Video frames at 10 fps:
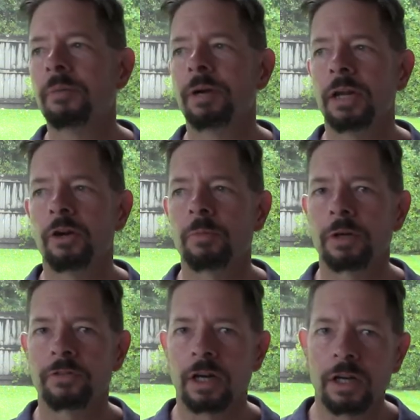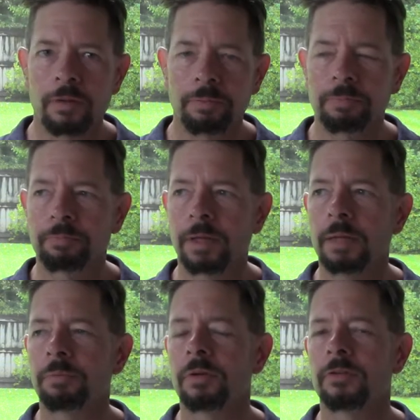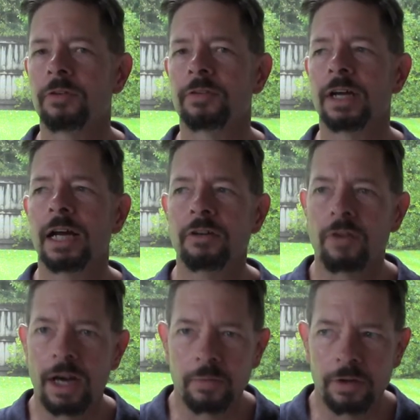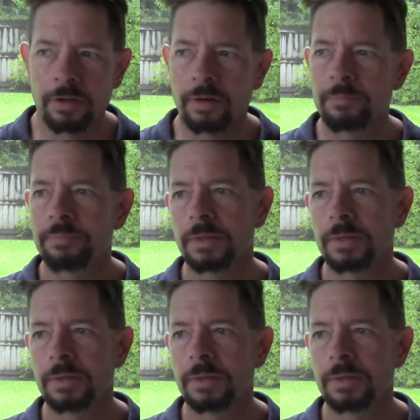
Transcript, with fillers: probably a whole bunch of other people just contract with them